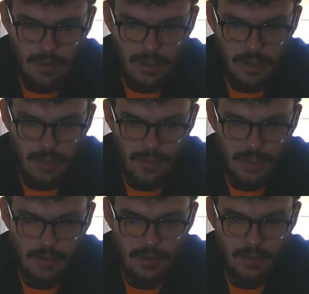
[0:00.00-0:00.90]
There was
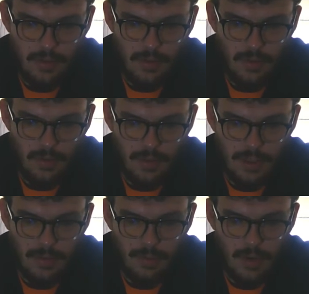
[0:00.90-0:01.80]
also
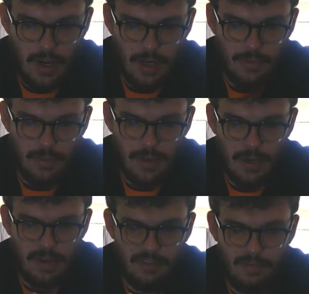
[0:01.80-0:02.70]
something brought up about
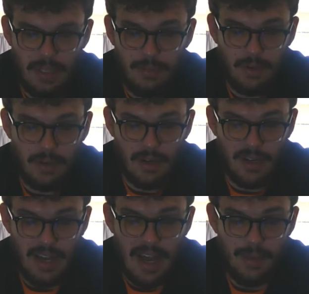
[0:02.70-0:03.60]
if people are
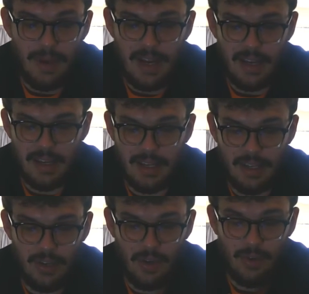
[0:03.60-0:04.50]
diabetic and
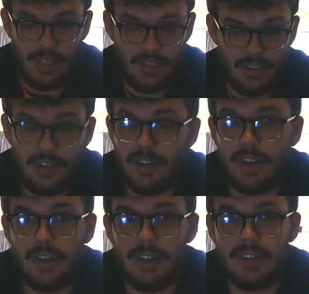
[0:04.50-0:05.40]
need
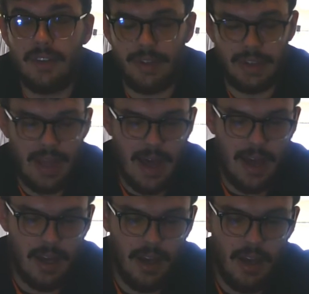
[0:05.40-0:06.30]
sugar and stuff like that,